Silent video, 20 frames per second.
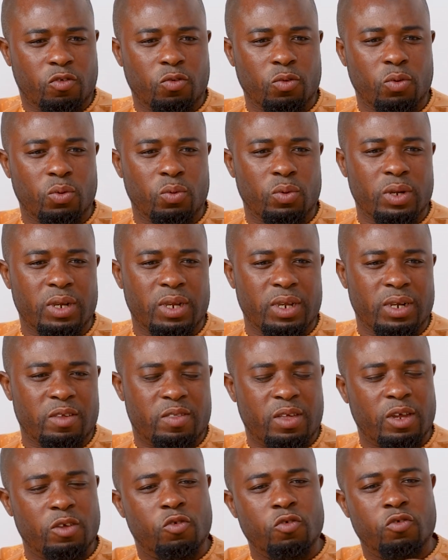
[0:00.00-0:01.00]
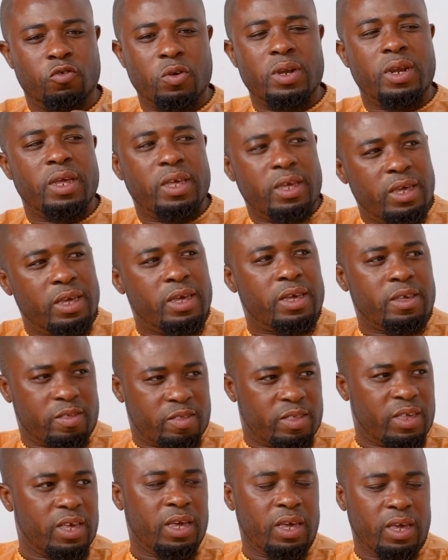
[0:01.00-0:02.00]
so they decided to join the
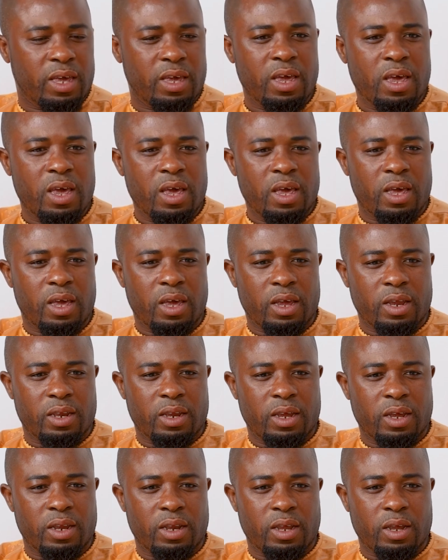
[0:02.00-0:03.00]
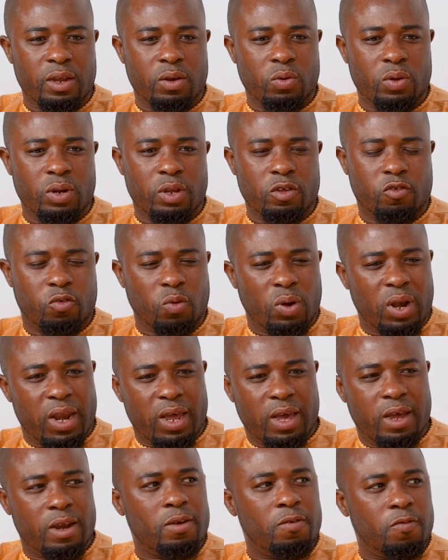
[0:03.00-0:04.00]
EAC in order to
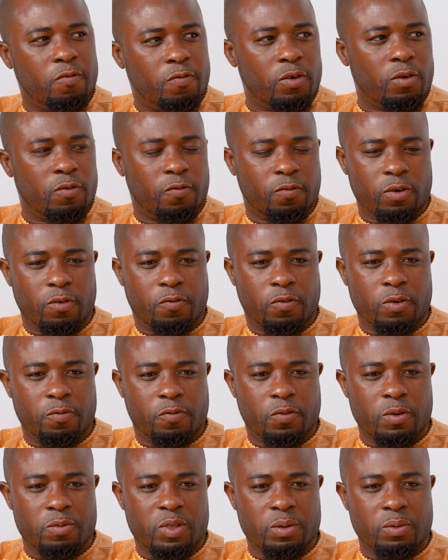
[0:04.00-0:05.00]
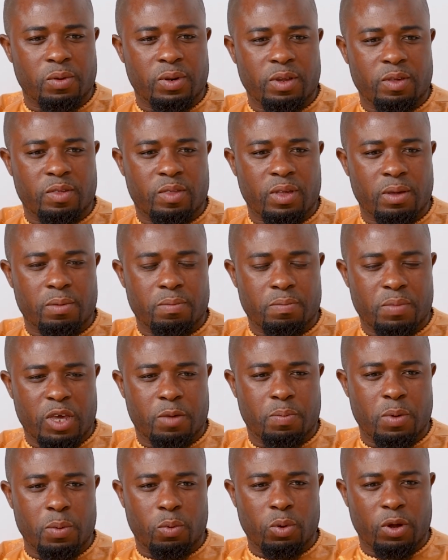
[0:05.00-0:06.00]
learn from some of these
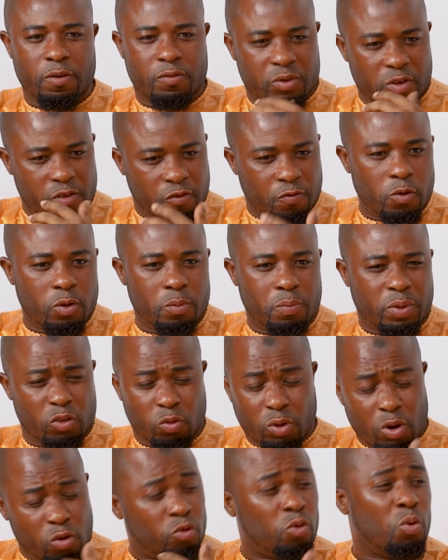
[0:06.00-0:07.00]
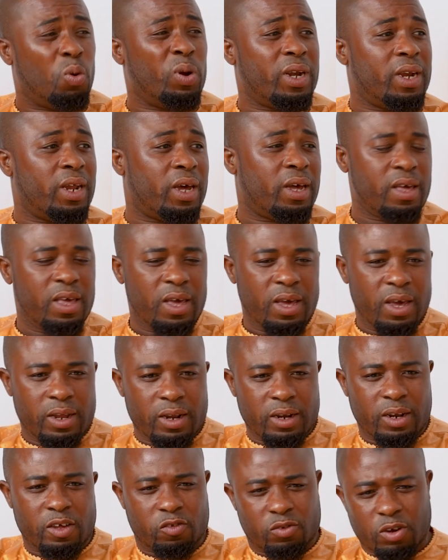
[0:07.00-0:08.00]
big people who have transformed, particularly
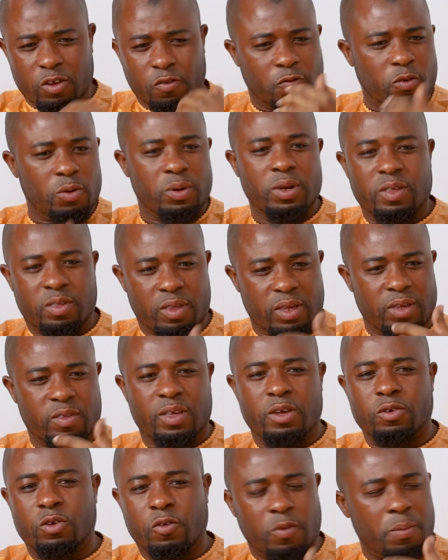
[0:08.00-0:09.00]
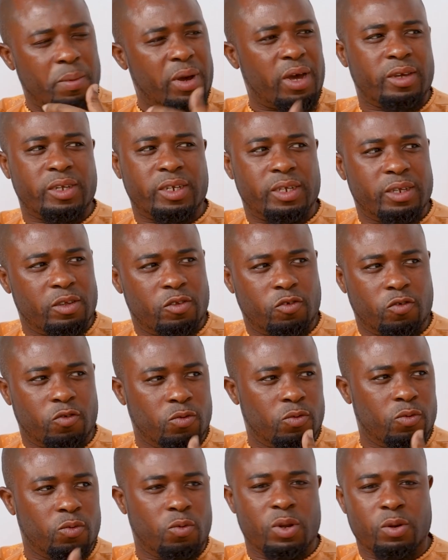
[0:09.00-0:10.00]
Rwanda, that has transformed its country from ashes
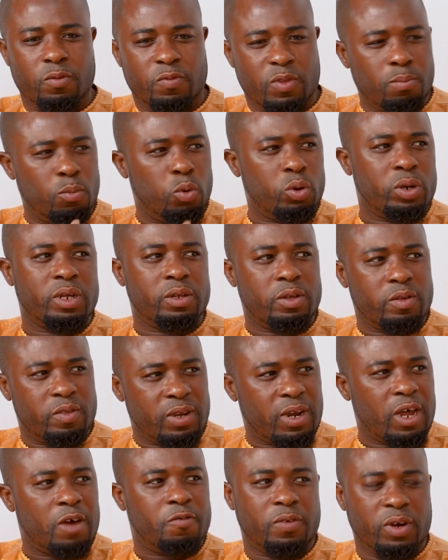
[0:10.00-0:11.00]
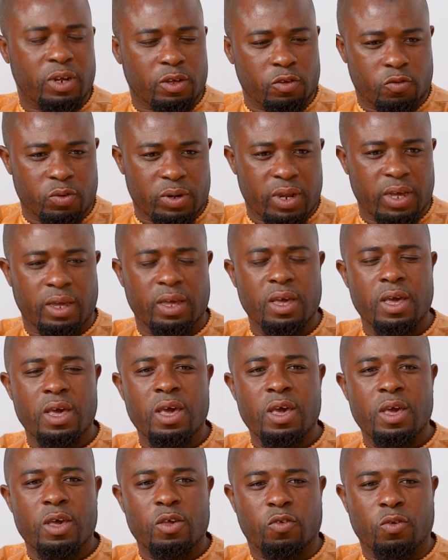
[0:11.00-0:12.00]
to one of the models in Africa today.
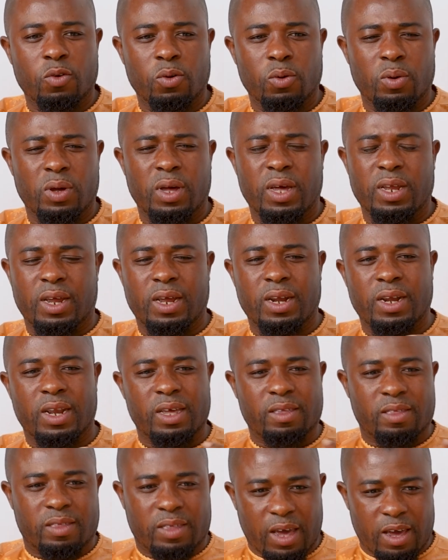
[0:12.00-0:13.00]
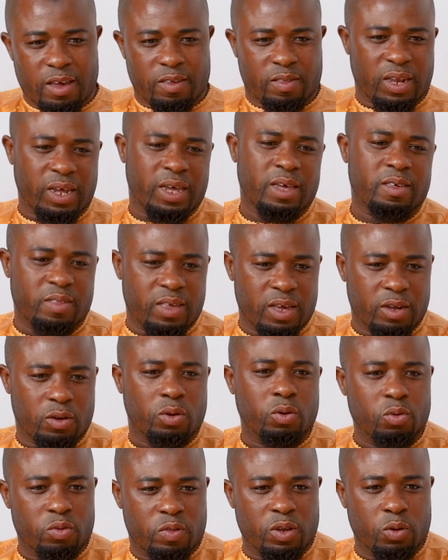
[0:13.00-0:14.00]
So, and that ties, like I
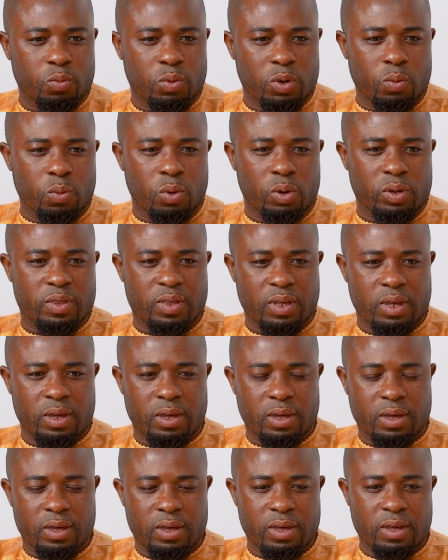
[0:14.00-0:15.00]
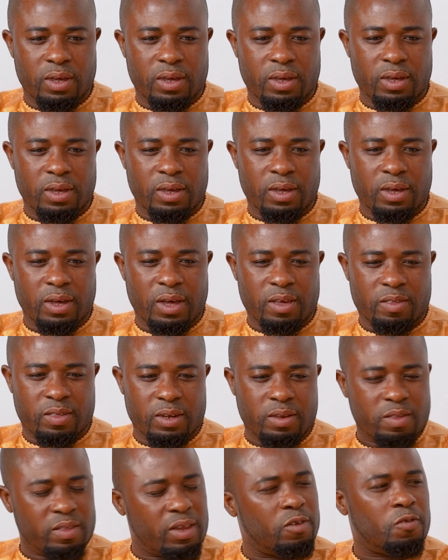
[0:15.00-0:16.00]
said, closely with what
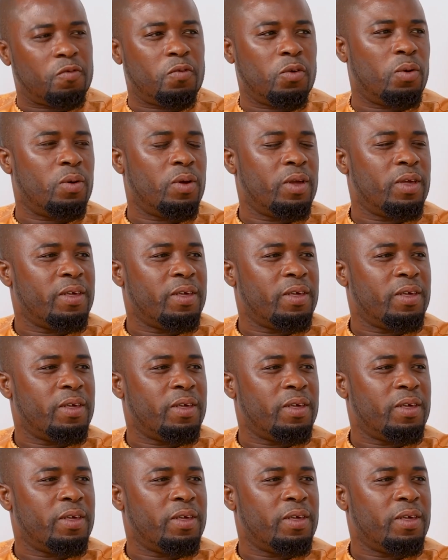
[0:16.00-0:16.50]
ACET stands for.